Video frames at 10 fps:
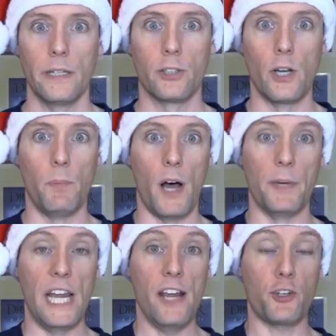It's an
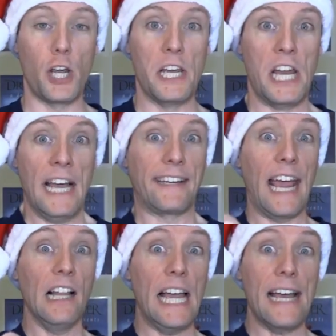abomination.
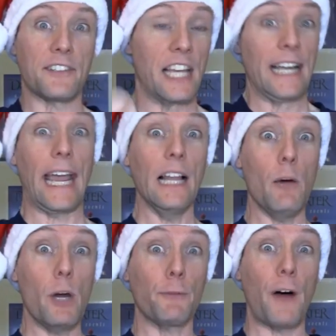Kill it! Kill
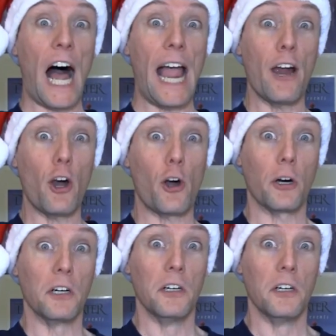it with fire!